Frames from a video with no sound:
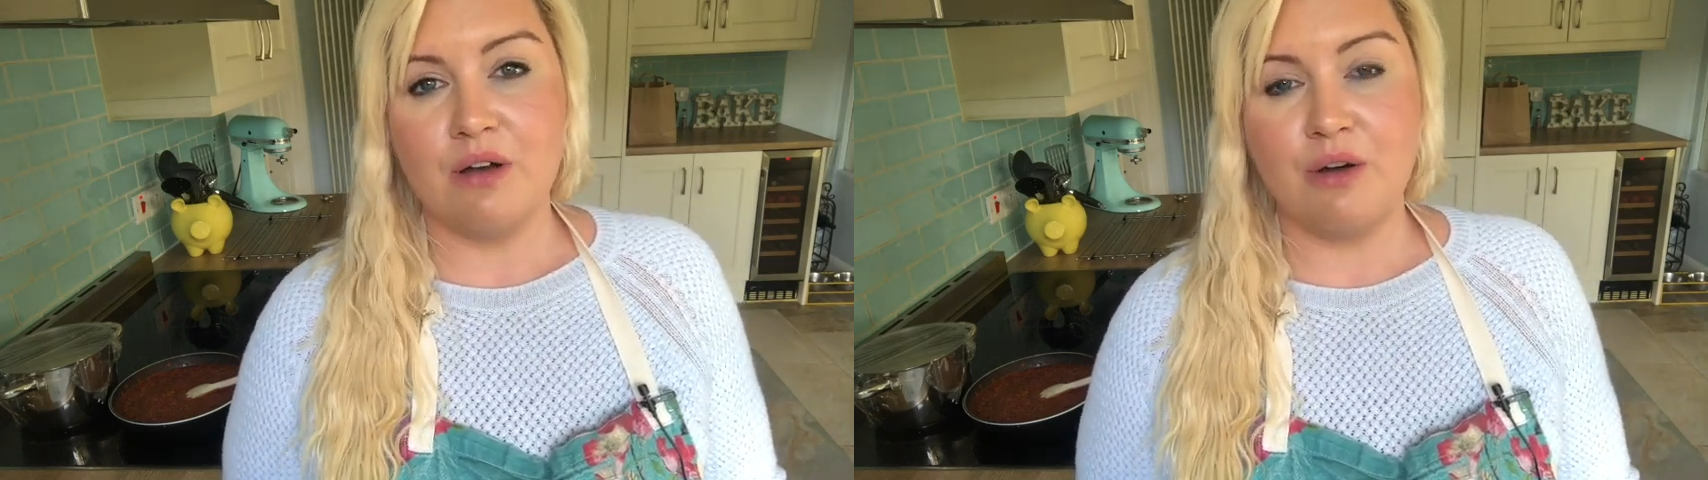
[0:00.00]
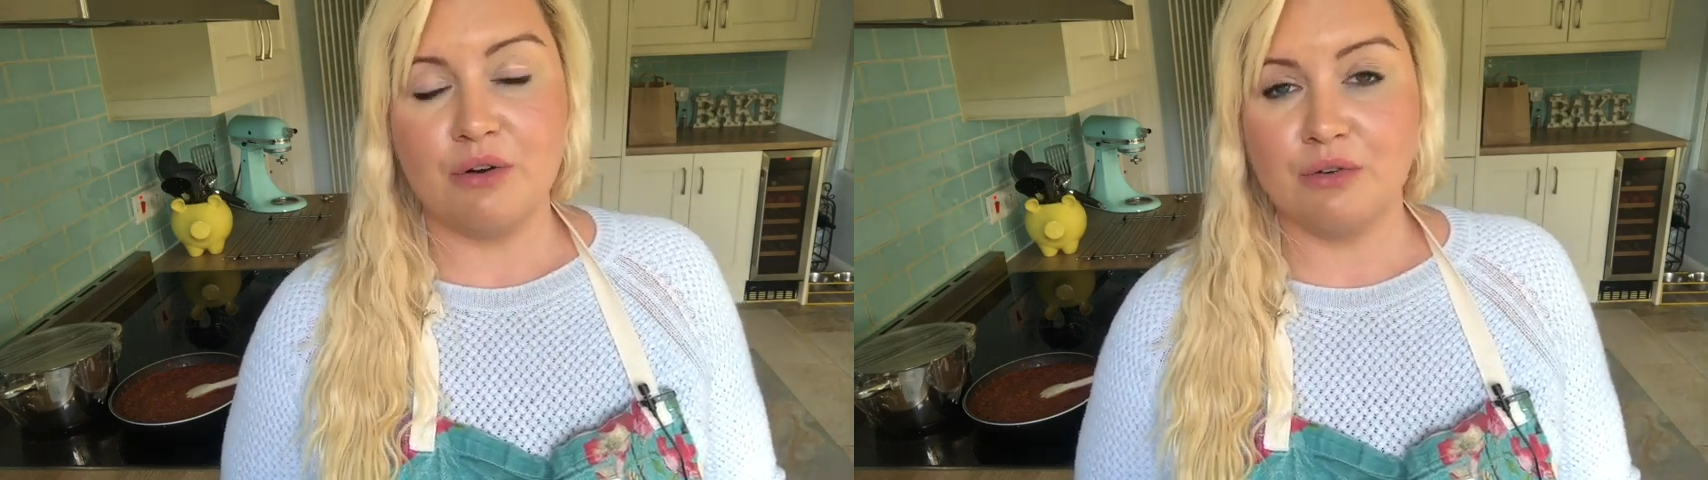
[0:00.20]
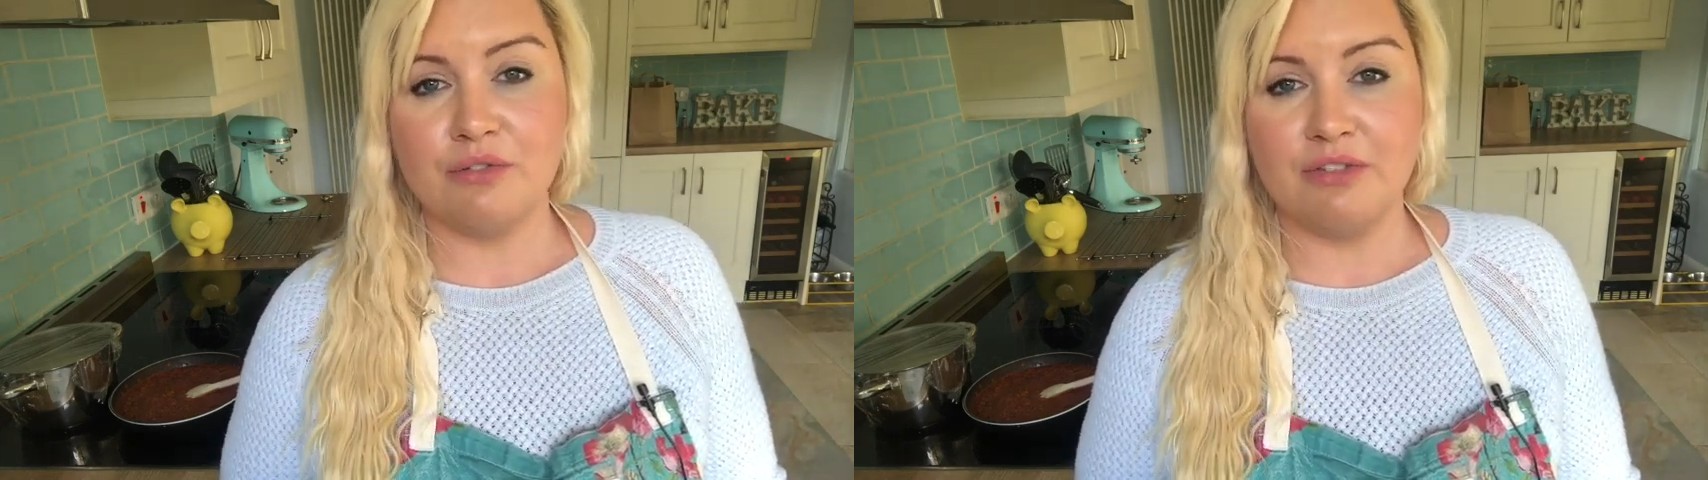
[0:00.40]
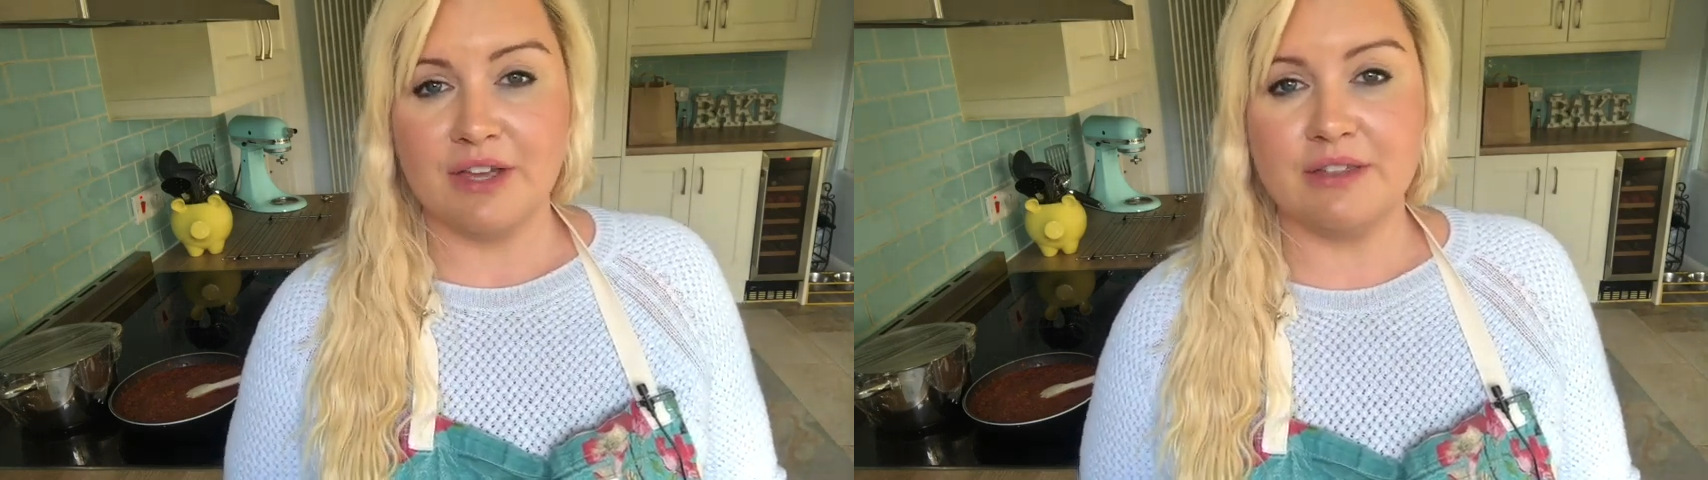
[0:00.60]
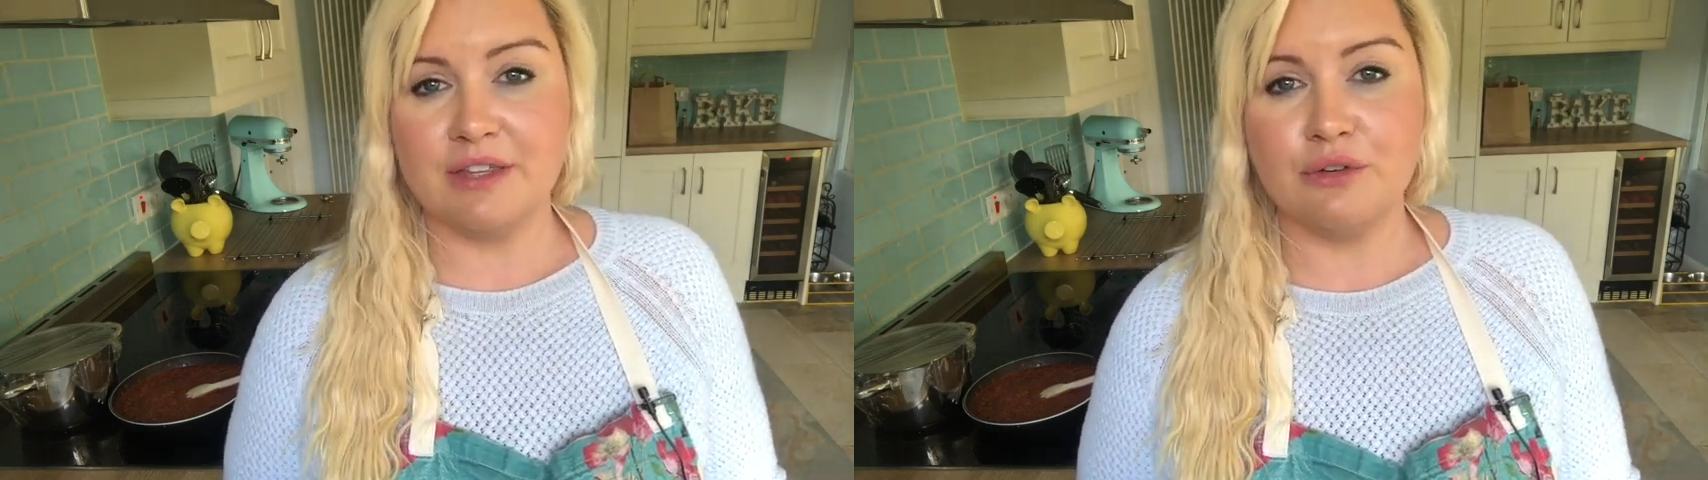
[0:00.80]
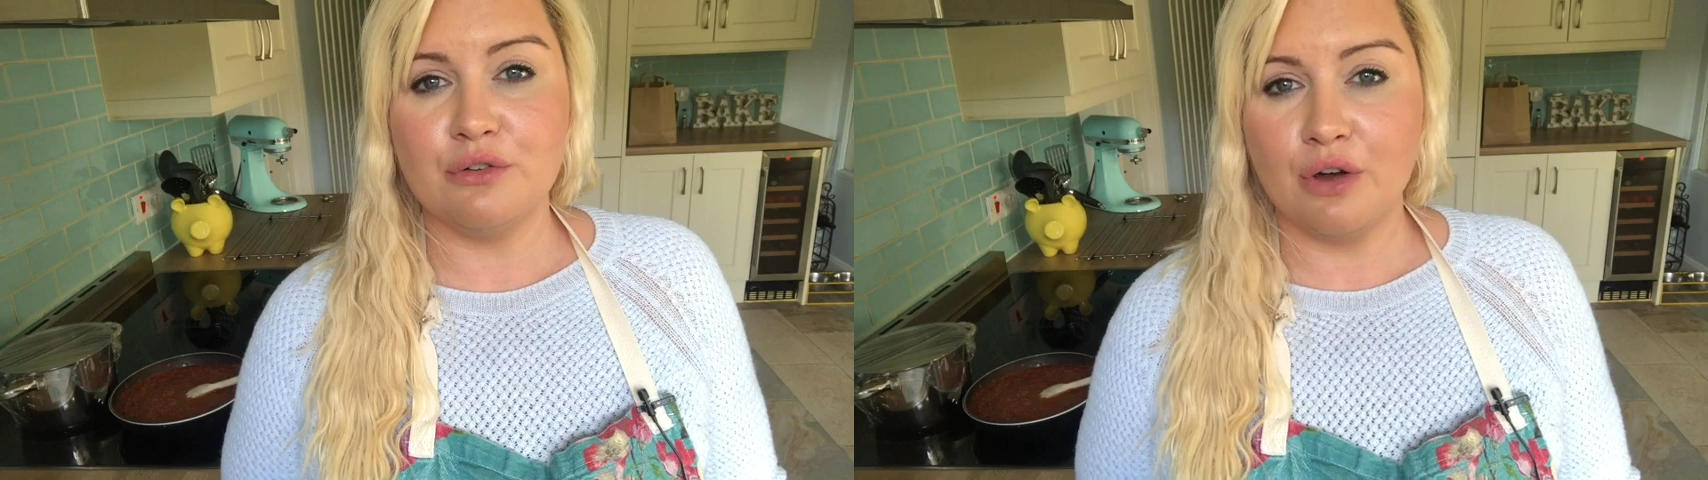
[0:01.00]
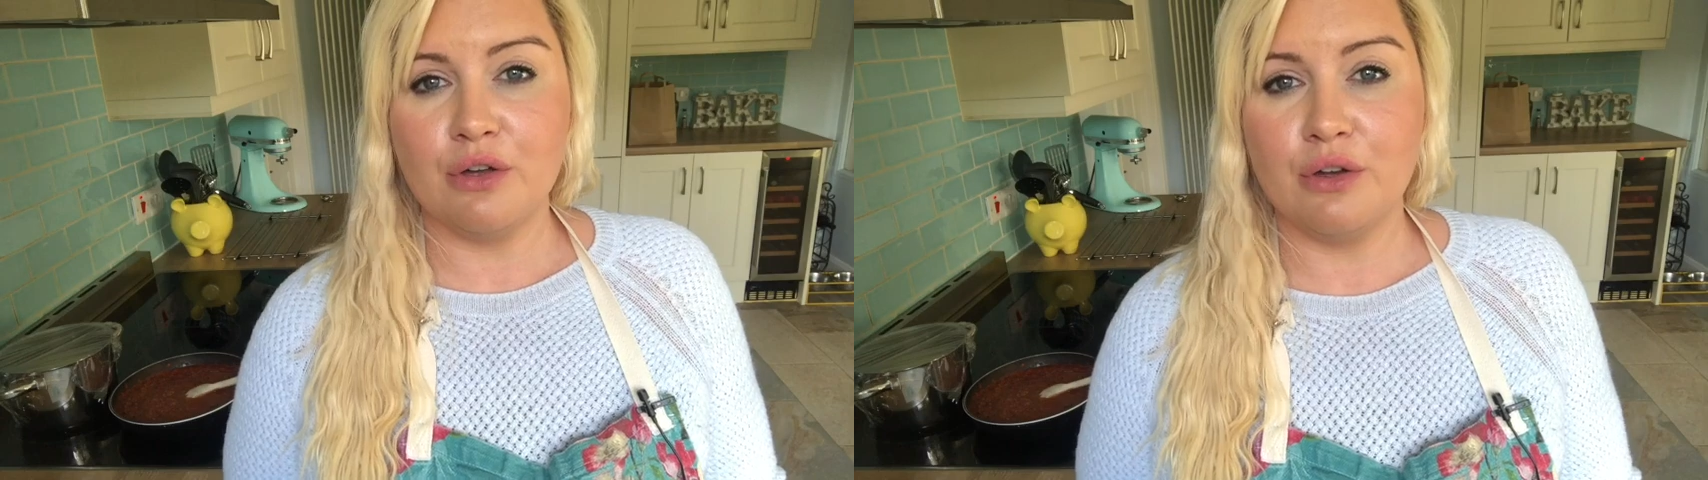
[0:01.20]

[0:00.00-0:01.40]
or don't think that you're not